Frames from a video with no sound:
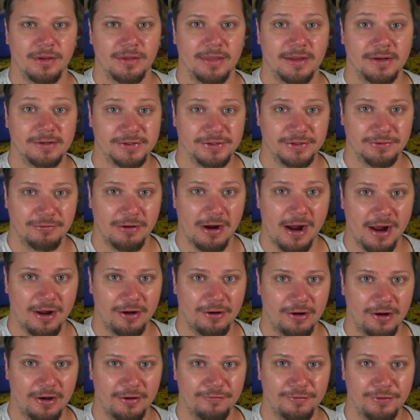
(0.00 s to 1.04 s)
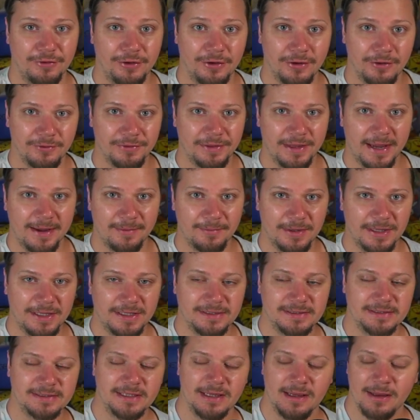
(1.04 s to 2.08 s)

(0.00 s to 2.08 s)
There's a Rockruff. You know what that means.